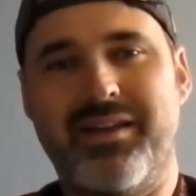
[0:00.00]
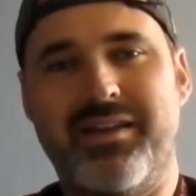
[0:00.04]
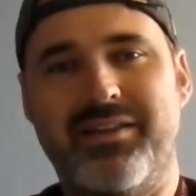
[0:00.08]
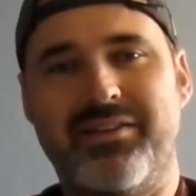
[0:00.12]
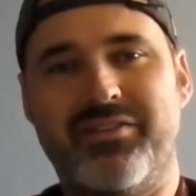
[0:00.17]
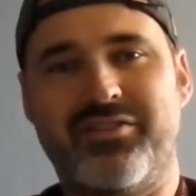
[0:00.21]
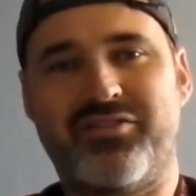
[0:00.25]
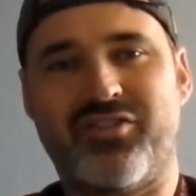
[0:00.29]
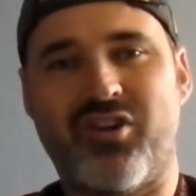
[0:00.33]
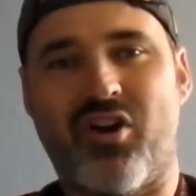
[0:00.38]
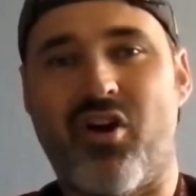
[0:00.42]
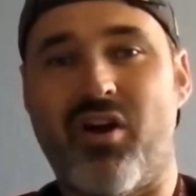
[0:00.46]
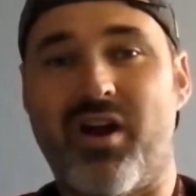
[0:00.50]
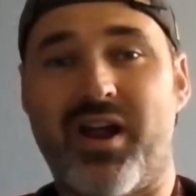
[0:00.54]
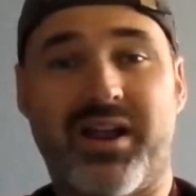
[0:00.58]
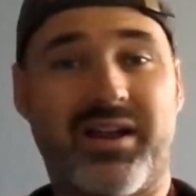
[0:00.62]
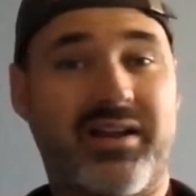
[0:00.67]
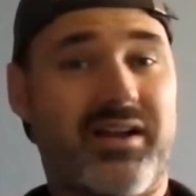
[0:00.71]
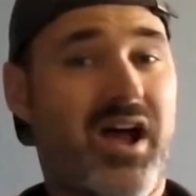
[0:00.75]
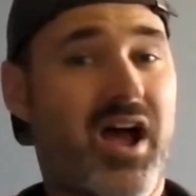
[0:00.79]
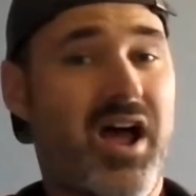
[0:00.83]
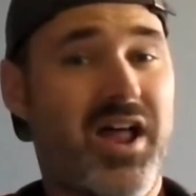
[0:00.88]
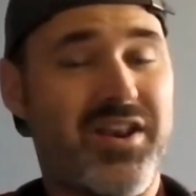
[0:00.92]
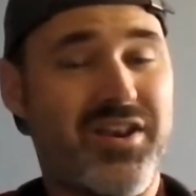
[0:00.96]

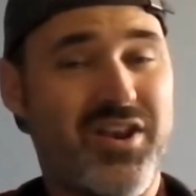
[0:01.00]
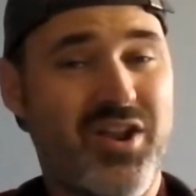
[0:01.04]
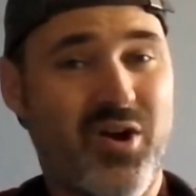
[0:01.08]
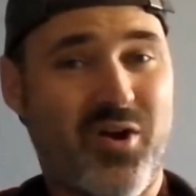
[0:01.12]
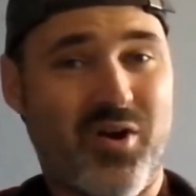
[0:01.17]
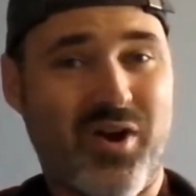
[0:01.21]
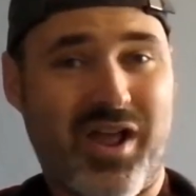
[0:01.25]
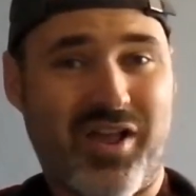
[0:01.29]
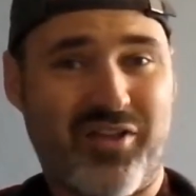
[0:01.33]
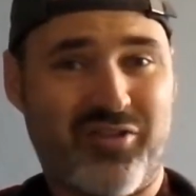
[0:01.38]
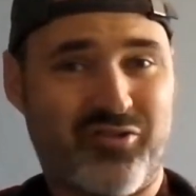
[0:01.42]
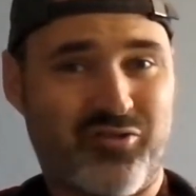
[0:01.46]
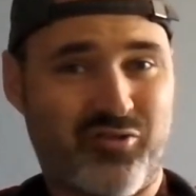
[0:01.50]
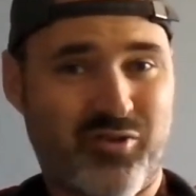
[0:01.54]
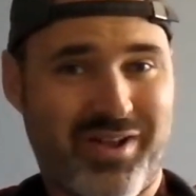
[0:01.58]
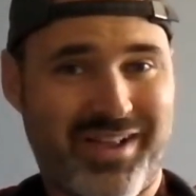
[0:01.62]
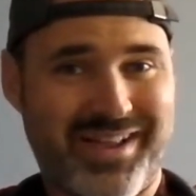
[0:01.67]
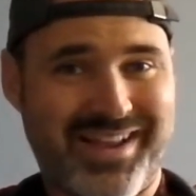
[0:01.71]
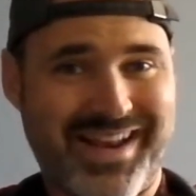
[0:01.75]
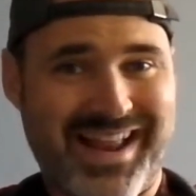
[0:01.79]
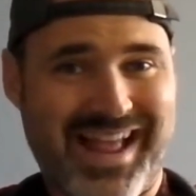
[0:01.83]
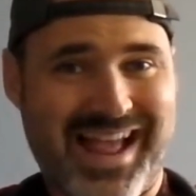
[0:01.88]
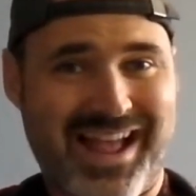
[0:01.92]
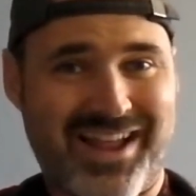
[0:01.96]
starring unknown
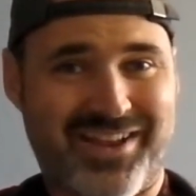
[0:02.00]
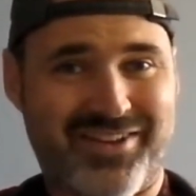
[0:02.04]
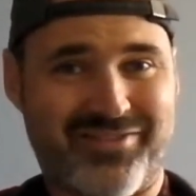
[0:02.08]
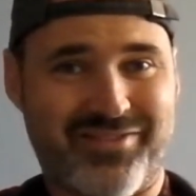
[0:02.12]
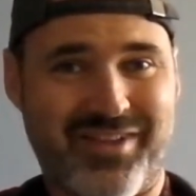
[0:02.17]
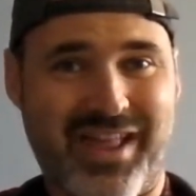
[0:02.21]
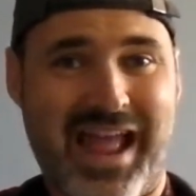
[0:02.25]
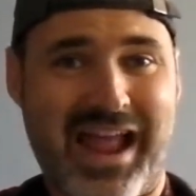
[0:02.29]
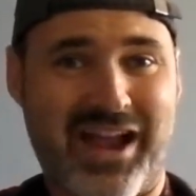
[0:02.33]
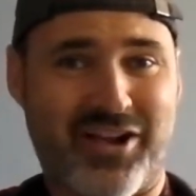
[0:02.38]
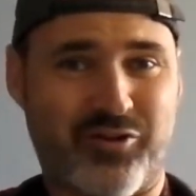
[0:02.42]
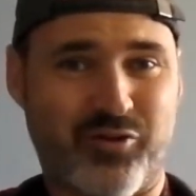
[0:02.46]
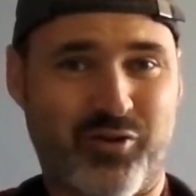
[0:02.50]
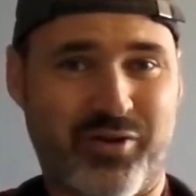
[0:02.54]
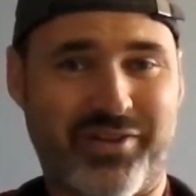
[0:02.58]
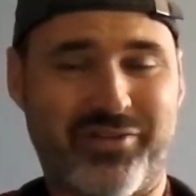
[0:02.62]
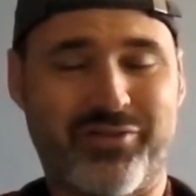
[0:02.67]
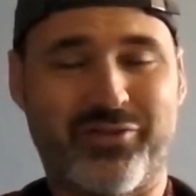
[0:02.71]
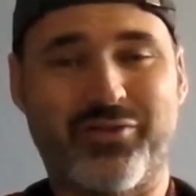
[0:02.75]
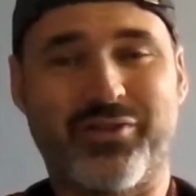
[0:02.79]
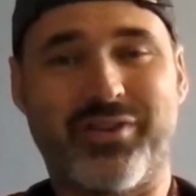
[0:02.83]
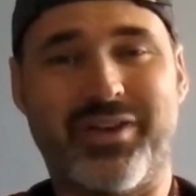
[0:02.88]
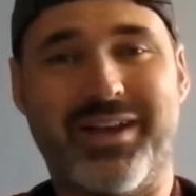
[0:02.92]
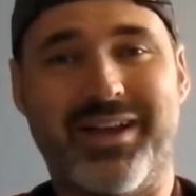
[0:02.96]
Australian
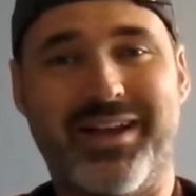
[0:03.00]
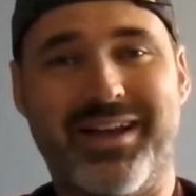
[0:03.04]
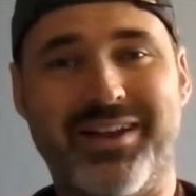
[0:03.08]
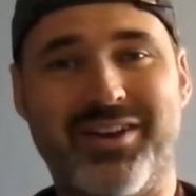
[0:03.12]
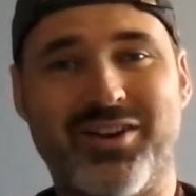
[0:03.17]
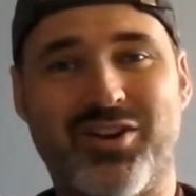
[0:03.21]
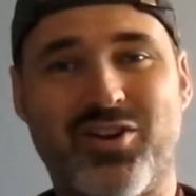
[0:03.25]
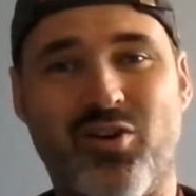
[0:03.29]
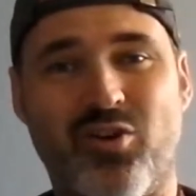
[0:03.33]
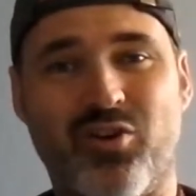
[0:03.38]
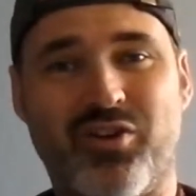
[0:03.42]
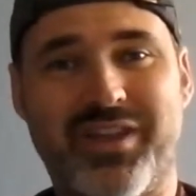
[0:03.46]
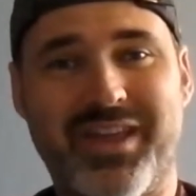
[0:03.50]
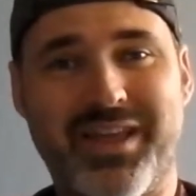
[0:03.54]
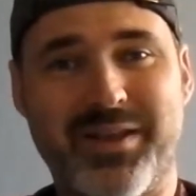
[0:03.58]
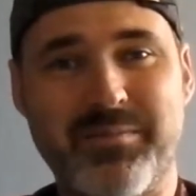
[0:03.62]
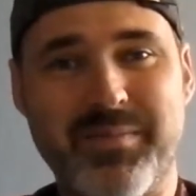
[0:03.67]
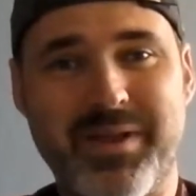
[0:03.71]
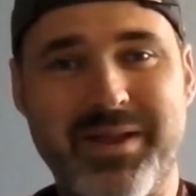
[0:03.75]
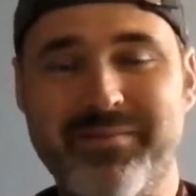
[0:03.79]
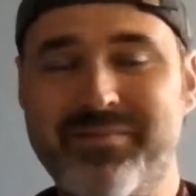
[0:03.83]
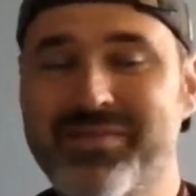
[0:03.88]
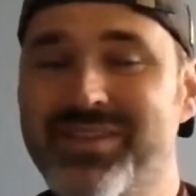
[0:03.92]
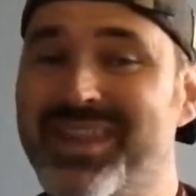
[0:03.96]
actress Nicole
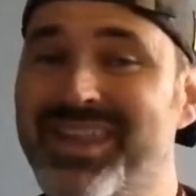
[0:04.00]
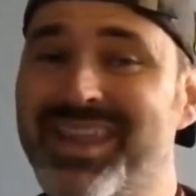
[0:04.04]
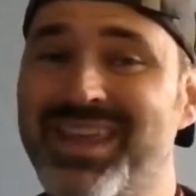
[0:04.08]
Kidman.